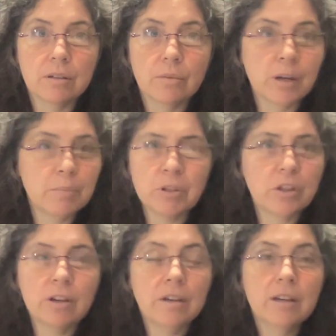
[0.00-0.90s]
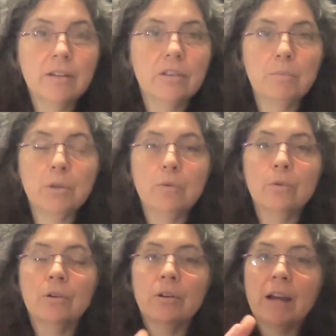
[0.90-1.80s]
right? But the
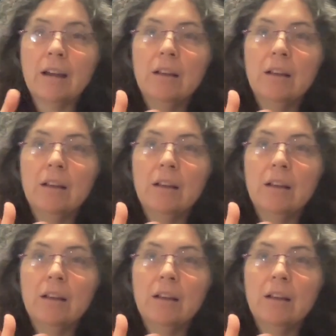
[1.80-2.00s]
pure